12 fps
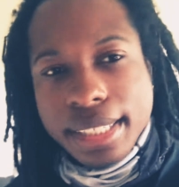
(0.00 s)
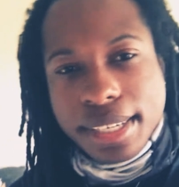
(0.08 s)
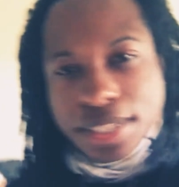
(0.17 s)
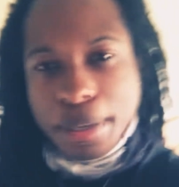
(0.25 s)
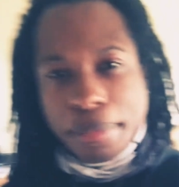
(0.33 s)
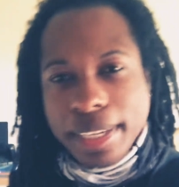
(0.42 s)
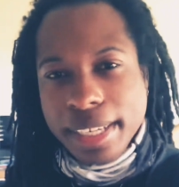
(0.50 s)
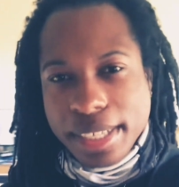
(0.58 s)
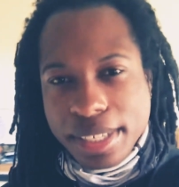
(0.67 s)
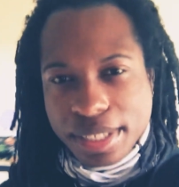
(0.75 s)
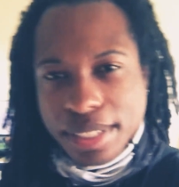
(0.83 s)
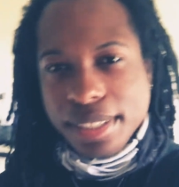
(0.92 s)
What's up,
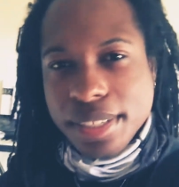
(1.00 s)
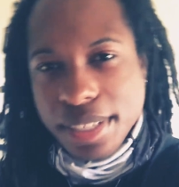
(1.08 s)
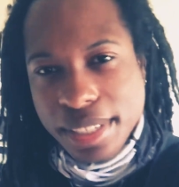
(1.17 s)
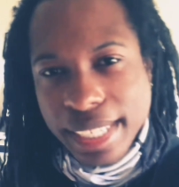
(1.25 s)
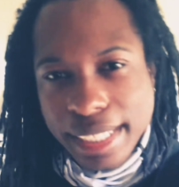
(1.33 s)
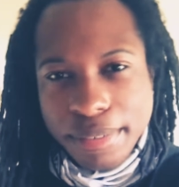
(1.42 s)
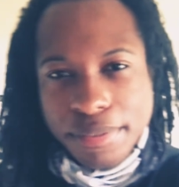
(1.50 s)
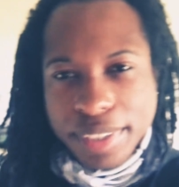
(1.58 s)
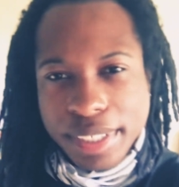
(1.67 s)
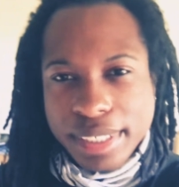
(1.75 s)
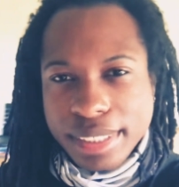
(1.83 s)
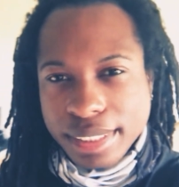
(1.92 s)
guys? This is Caleb
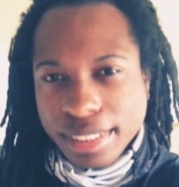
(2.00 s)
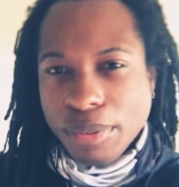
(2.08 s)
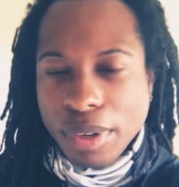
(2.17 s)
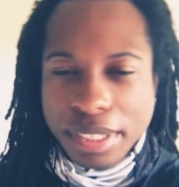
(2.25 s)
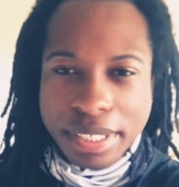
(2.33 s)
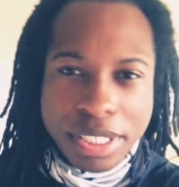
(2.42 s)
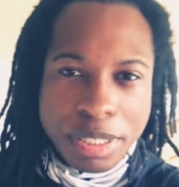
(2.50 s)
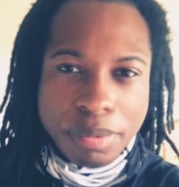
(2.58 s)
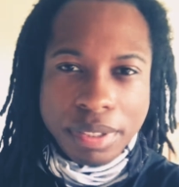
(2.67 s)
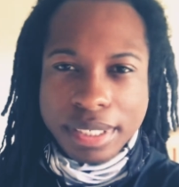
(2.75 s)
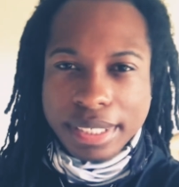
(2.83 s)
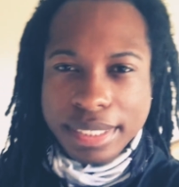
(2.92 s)
Veer. Welcome to Ancient
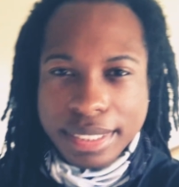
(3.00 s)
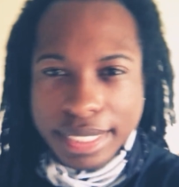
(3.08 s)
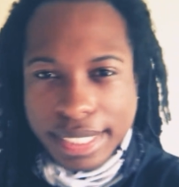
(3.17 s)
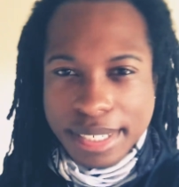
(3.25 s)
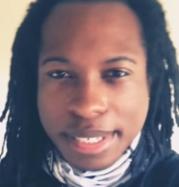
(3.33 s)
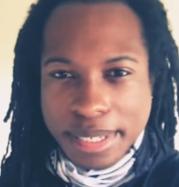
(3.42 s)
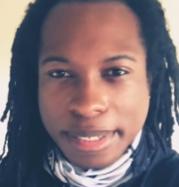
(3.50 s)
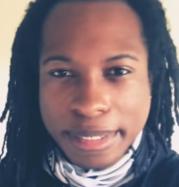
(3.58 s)
Bloodline of Light.